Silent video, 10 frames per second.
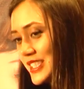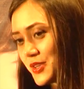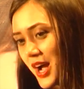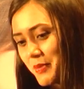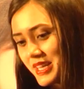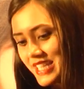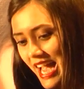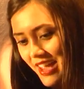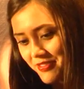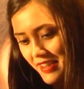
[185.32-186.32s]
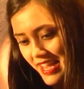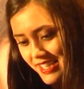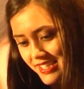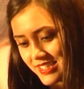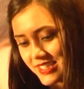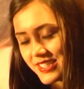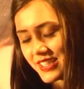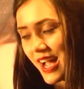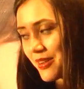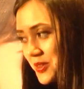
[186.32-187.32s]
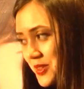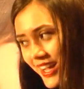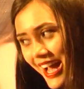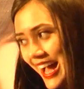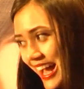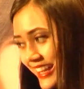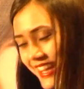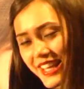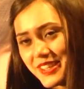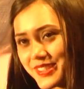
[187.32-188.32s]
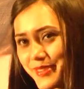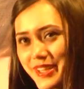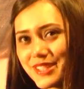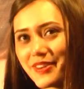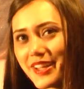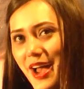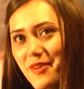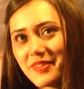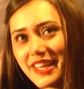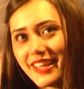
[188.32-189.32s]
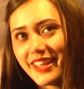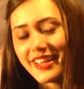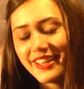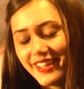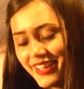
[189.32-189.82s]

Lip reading: To all my Thai fans, Kakunka, thank you so much for coming.